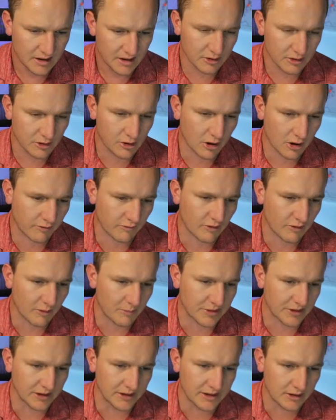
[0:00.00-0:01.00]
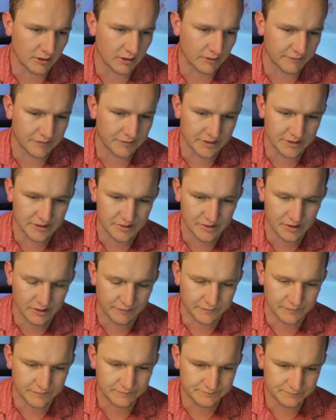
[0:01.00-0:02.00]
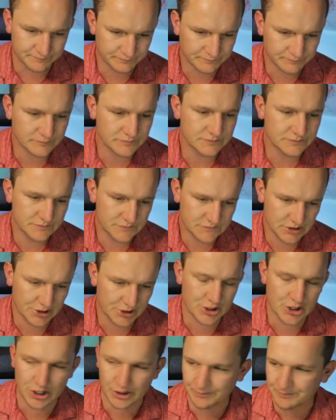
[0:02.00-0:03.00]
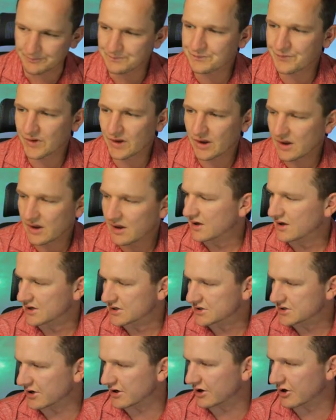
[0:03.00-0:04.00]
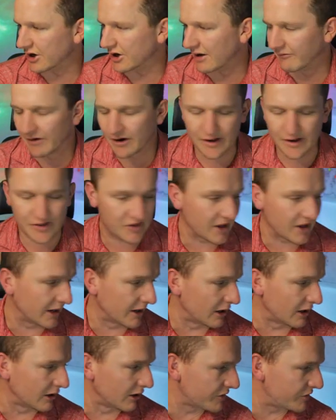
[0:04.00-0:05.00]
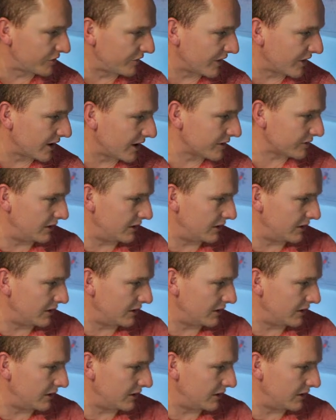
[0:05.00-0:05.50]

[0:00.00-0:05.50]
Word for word: Go top of the league after this stuff. Looking good. Looking good. I'm very sad I lost yet.